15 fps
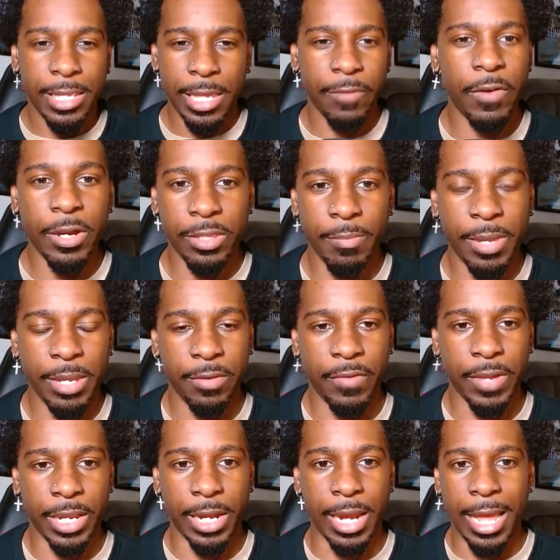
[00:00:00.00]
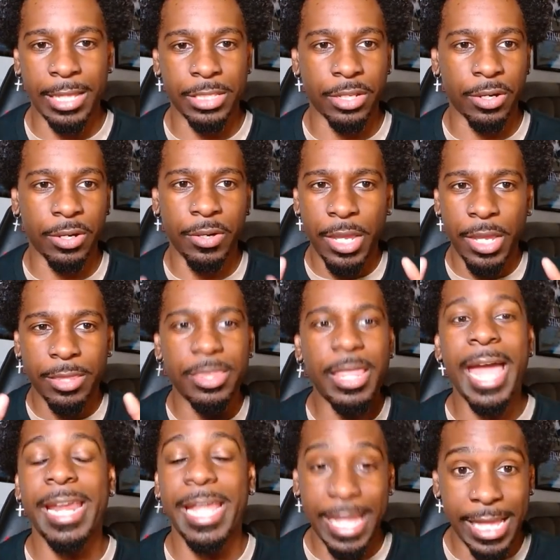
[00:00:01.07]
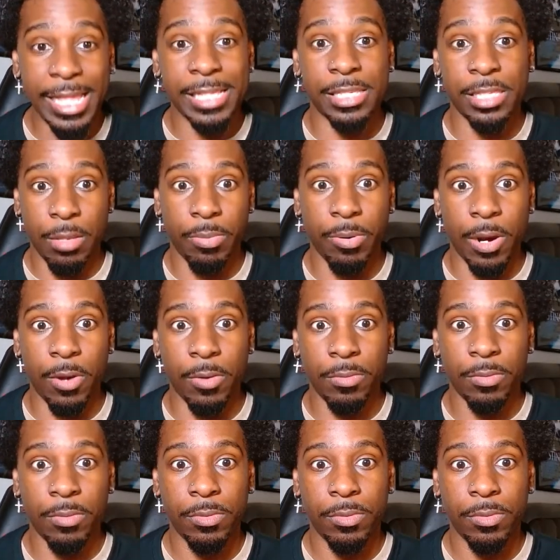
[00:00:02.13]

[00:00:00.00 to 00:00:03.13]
Give her the motherfucking Oscar. That is the pro.